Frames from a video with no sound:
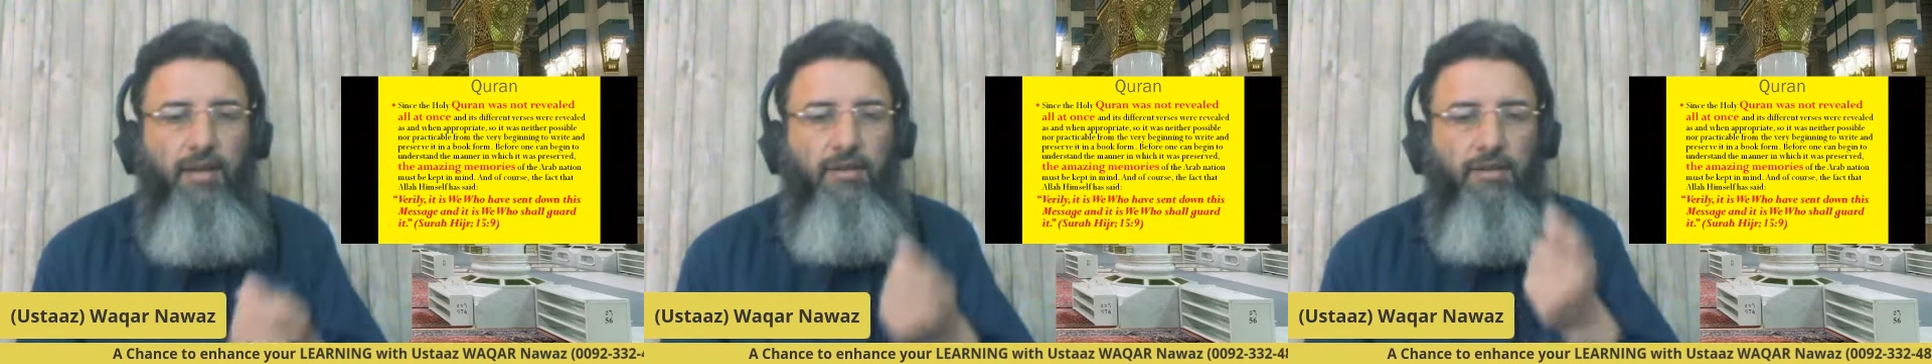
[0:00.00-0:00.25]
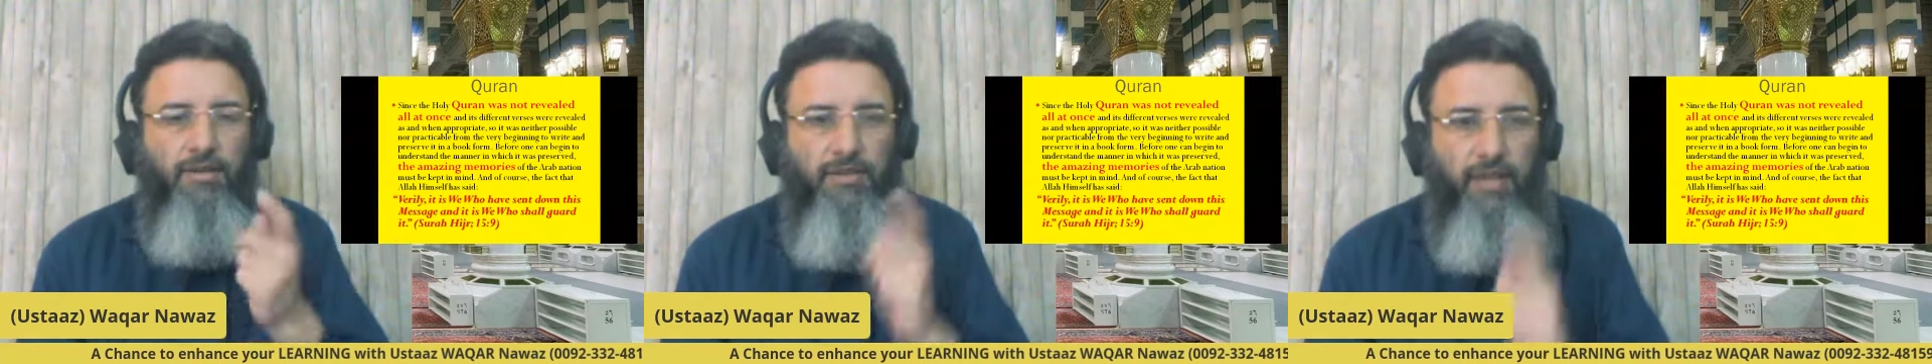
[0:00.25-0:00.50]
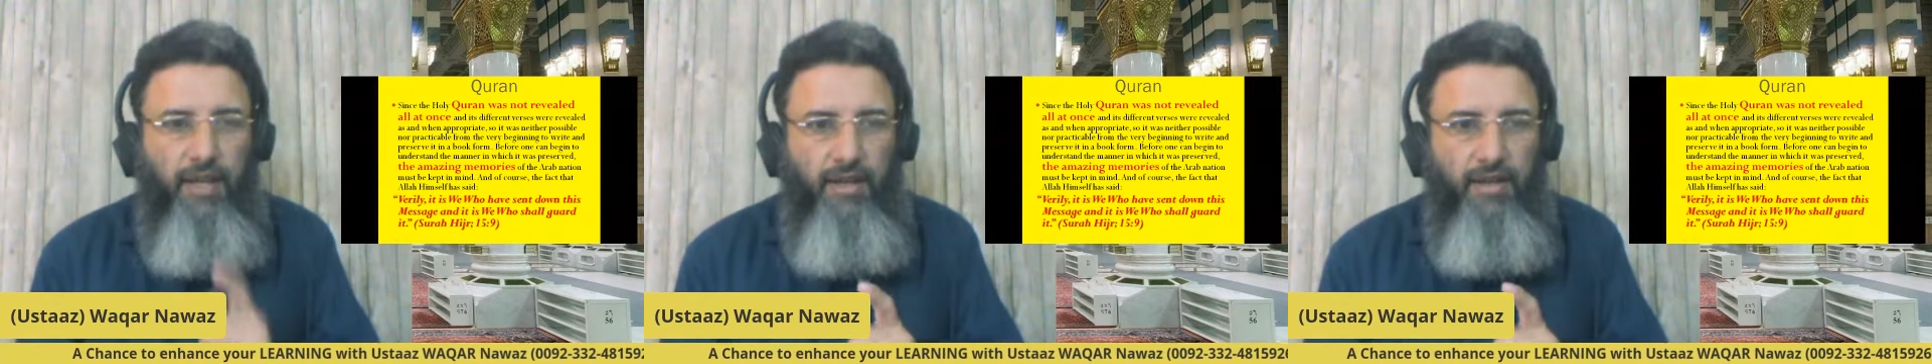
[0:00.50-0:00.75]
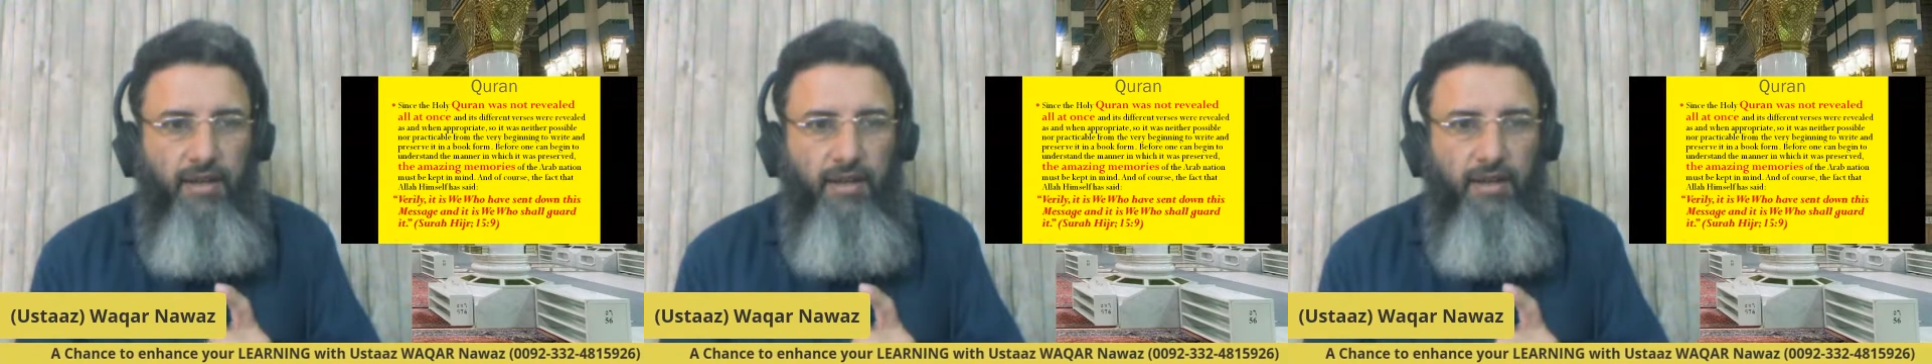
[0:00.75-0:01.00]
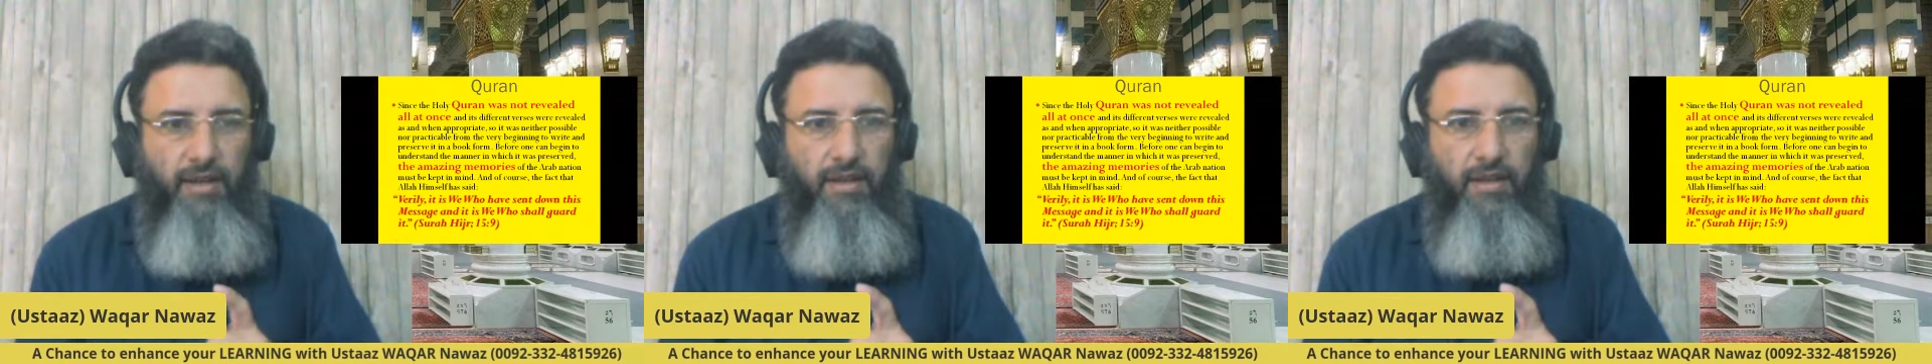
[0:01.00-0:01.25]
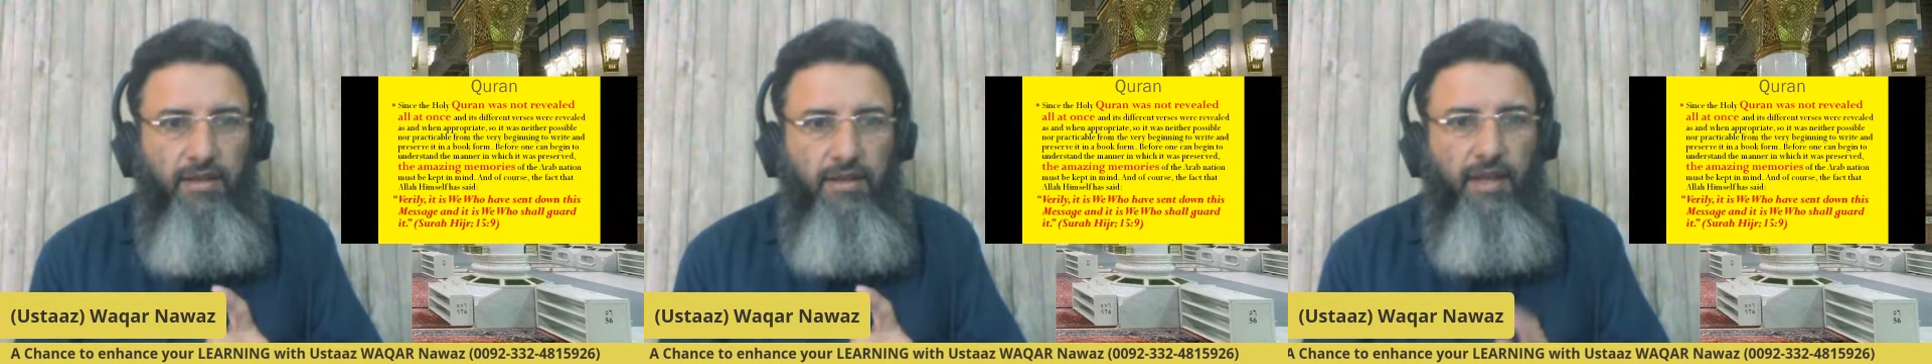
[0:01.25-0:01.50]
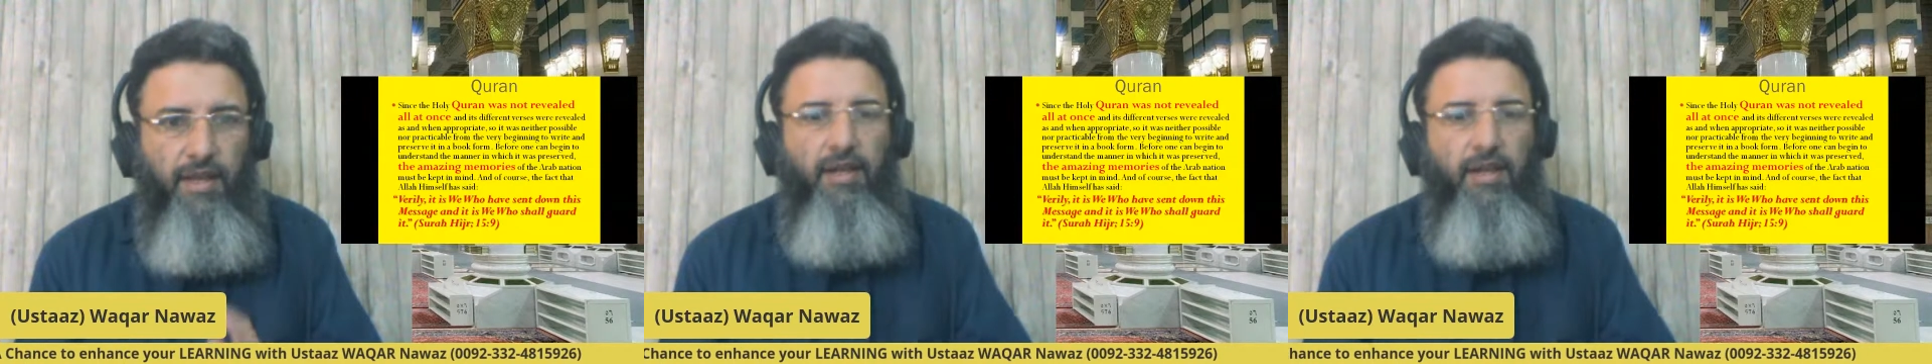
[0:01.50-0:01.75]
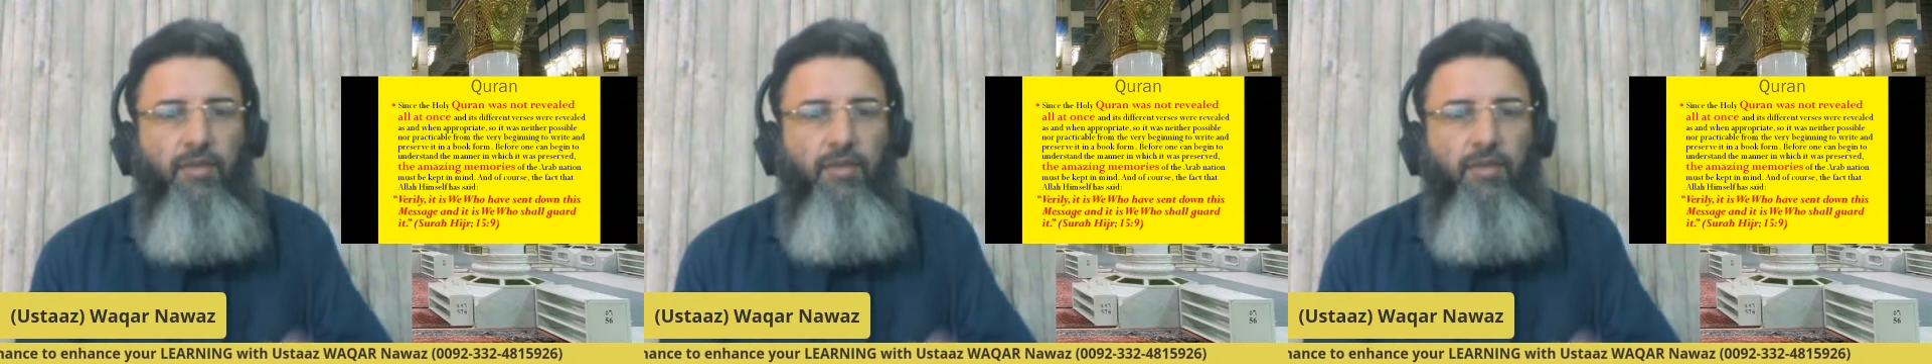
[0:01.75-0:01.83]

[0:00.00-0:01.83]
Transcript: said that